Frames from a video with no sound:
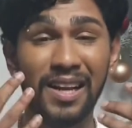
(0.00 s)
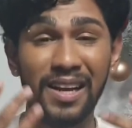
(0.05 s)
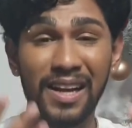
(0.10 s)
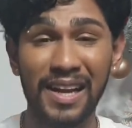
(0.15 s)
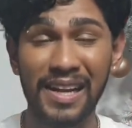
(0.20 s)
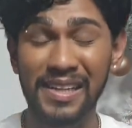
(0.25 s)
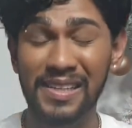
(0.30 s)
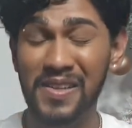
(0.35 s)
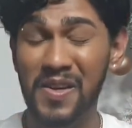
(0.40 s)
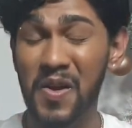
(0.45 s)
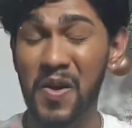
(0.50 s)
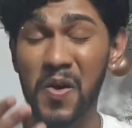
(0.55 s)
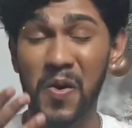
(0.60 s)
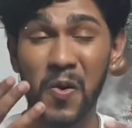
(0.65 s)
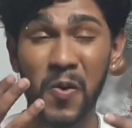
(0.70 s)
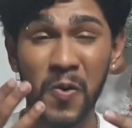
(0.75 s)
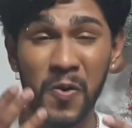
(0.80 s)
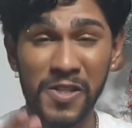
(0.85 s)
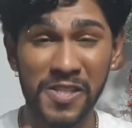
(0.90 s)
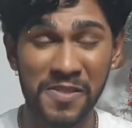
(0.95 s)
like
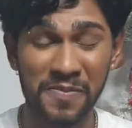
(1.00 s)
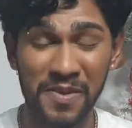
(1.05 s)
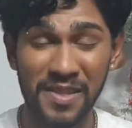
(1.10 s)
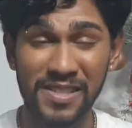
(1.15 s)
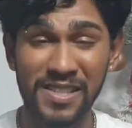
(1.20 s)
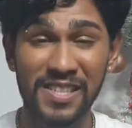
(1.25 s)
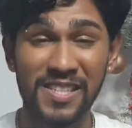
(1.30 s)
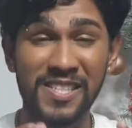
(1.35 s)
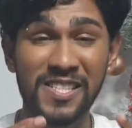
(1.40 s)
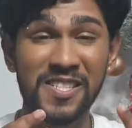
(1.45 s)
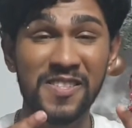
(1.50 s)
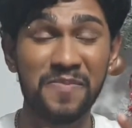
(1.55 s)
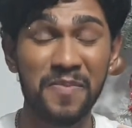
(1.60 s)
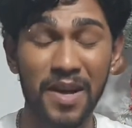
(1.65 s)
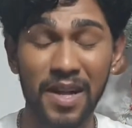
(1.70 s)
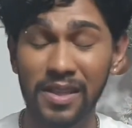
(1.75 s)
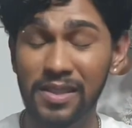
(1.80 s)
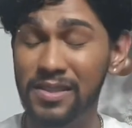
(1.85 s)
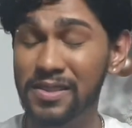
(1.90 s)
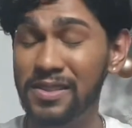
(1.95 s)
christmas it
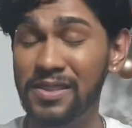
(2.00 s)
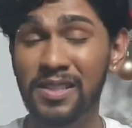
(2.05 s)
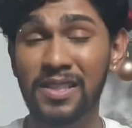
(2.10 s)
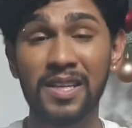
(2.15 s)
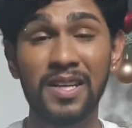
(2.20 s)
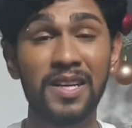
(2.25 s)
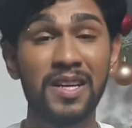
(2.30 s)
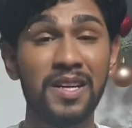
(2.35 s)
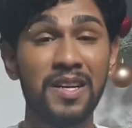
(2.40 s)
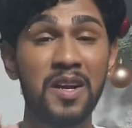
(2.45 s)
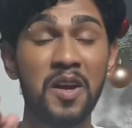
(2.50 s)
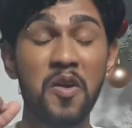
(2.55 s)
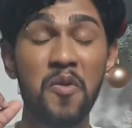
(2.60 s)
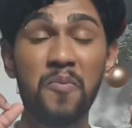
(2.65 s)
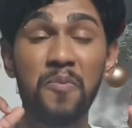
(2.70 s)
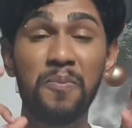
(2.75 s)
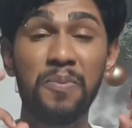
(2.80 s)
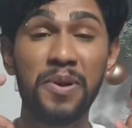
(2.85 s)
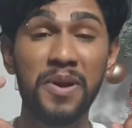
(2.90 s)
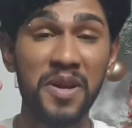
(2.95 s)
smells
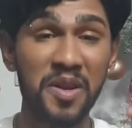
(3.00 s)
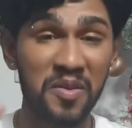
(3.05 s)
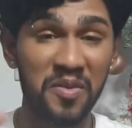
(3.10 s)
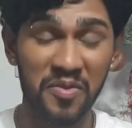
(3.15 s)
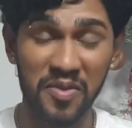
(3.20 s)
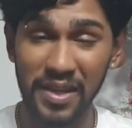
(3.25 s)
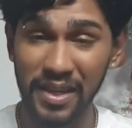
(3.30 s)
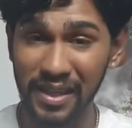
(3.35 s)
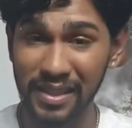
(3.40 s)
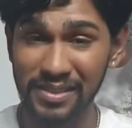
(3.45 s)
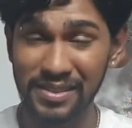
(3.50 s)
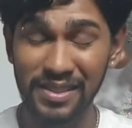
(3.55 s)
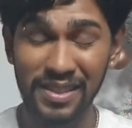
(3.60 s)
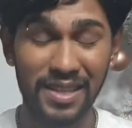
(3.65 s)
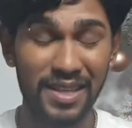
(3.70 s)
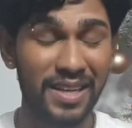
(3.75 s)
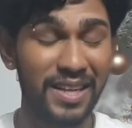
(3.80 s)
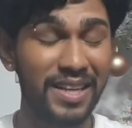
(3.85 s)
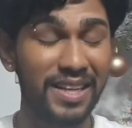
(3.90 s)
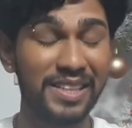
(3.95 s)
perfect
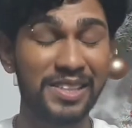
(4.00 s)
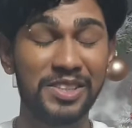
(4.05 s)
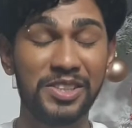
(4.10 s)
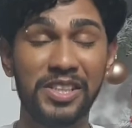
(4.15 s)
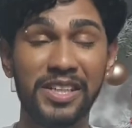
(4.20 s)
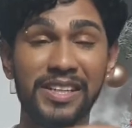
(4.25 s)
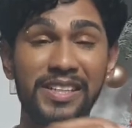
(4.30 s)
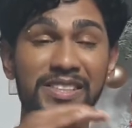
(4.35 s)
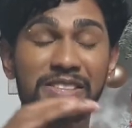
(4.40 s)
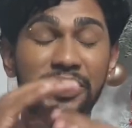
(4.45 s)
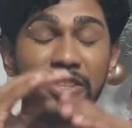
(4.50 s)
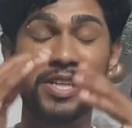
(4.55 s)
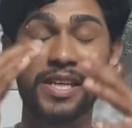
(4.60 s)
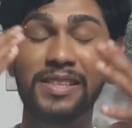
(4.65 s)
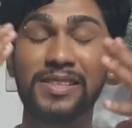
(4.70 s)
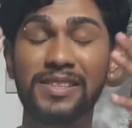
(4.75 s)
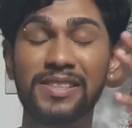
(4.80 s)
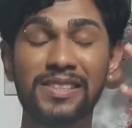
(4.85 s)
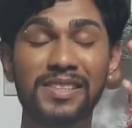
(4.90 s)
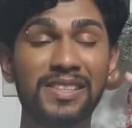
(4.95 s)
it it
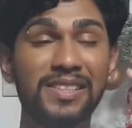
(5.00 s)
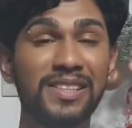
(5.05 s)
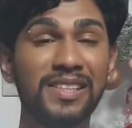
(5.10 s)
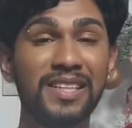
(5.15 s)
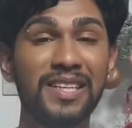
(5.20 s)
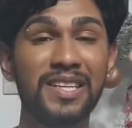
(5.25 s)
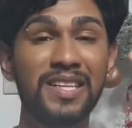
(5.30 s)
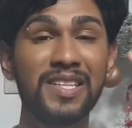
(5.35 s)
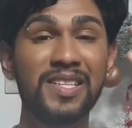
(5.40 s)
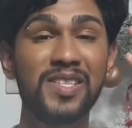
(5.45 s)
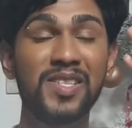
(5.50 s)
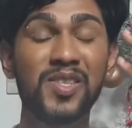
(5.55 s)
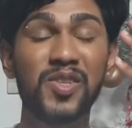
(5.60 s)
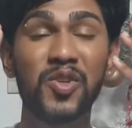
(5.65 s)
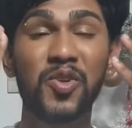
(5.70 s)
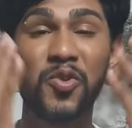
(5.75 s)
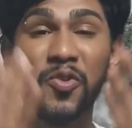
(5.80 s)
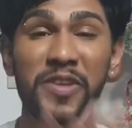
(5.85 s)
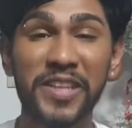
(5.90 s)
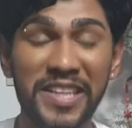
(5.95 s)
just
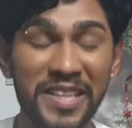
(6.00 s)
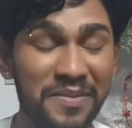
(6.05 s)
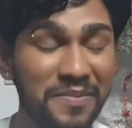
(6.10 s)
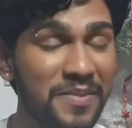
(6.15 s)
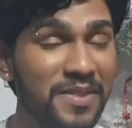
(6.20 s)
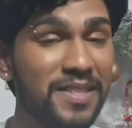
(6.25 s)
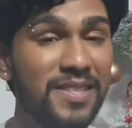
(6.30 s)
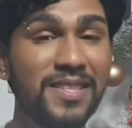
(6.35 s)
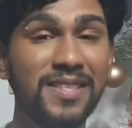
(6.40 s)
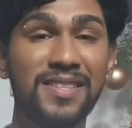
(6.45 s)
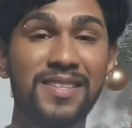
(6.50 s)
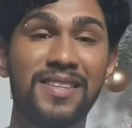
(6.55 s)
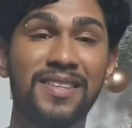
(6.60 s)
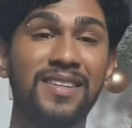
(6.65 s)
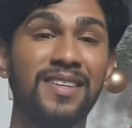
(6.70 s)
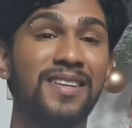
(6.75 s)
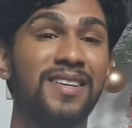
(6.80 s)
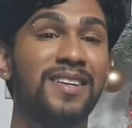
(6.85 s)
screams